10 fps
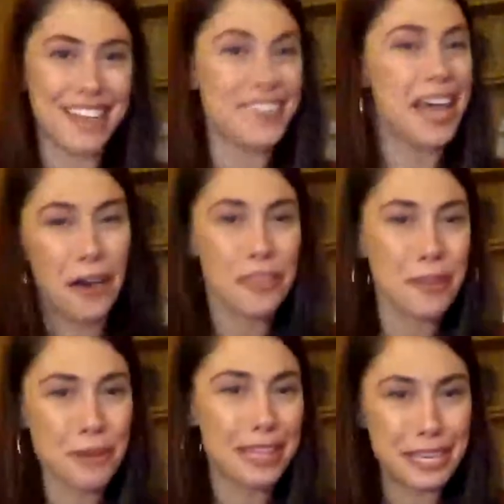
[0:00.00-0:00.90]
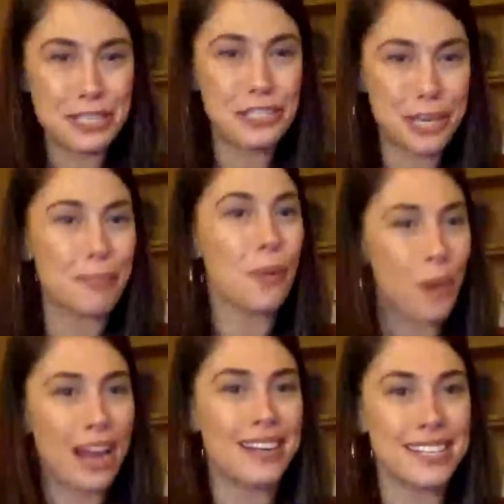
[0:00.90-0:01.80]
It was Healthy Relationship
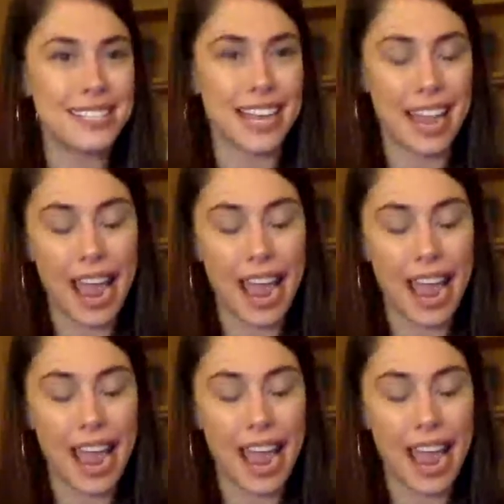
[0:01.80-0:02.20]
Awareness Day.